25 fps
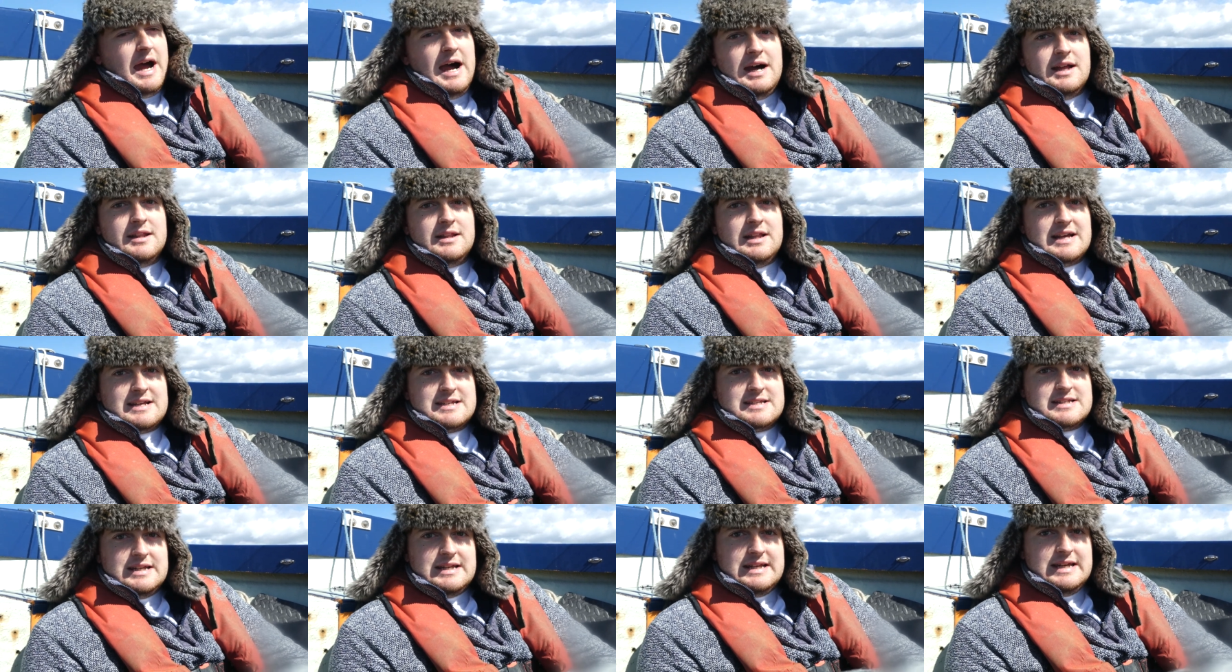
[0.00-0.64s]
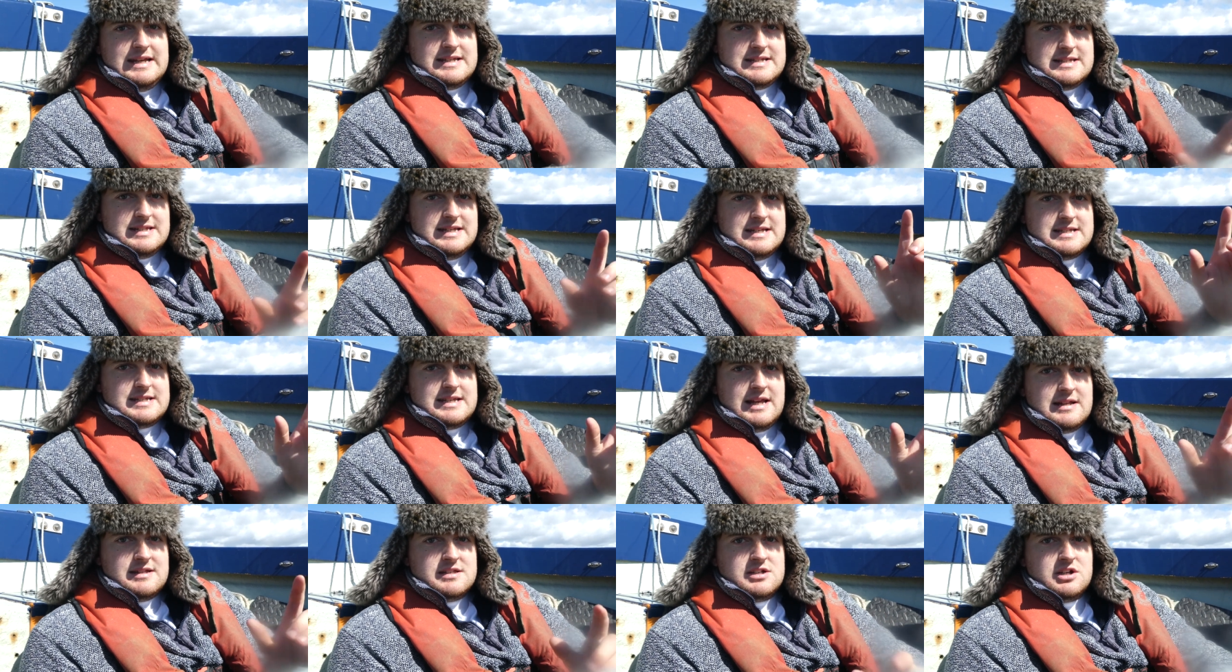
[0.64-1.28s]
And lastly is the
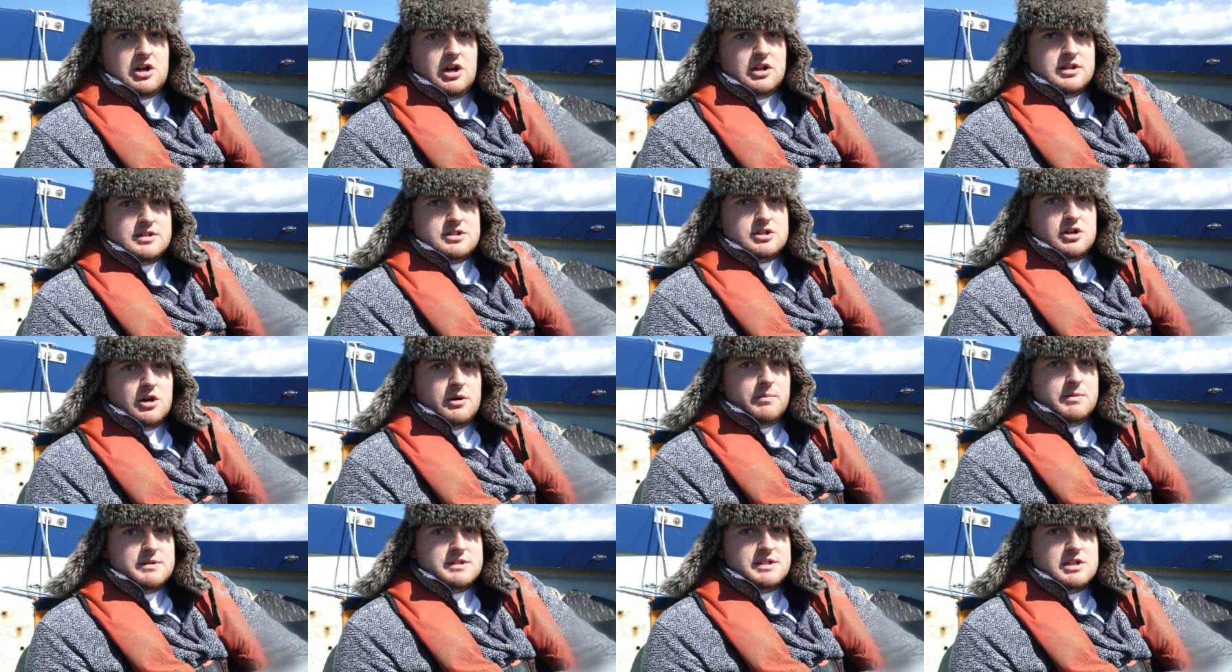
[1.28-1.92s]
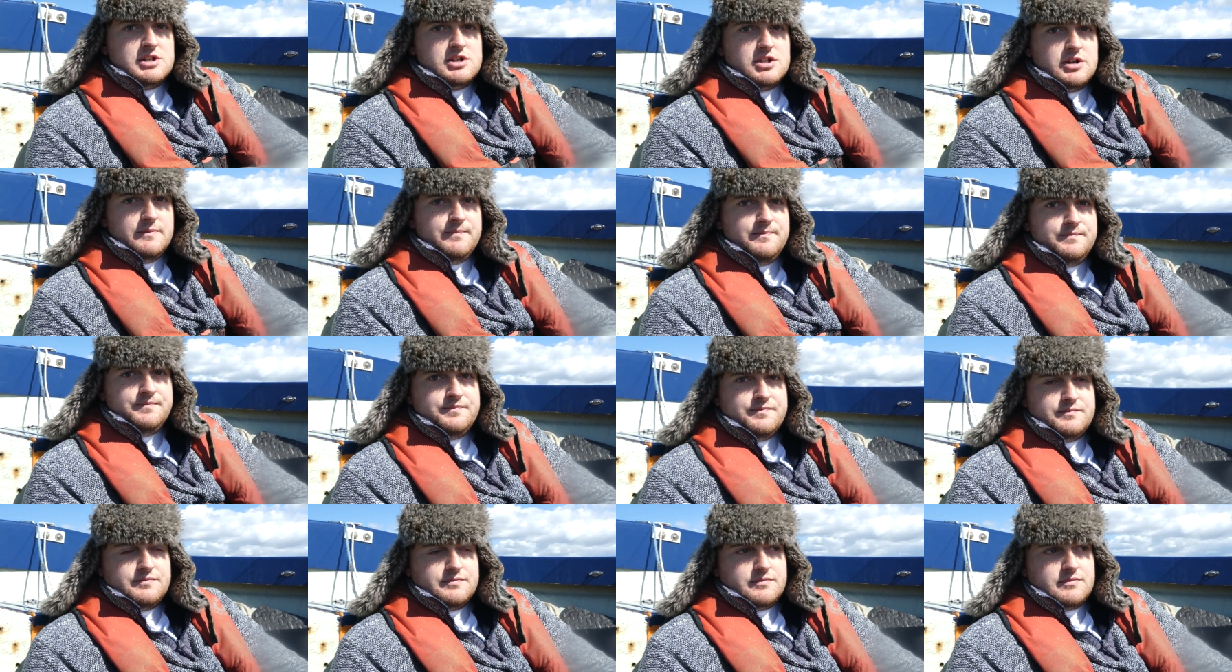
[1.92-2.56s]
centre console
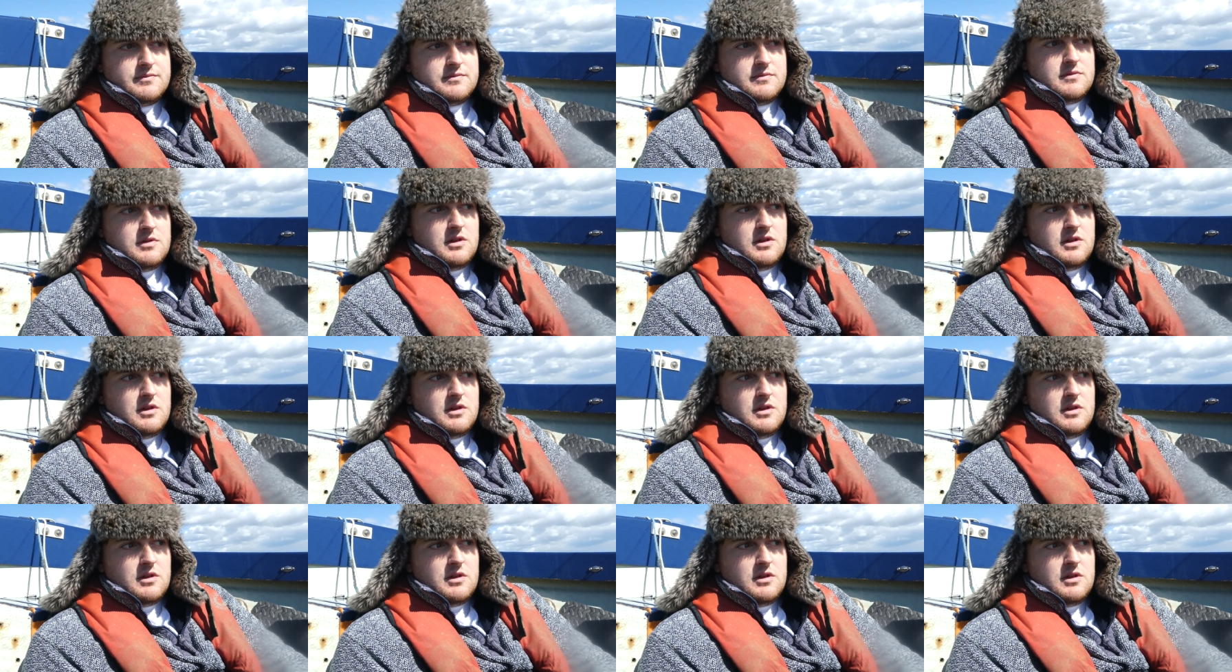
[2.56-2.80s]
position.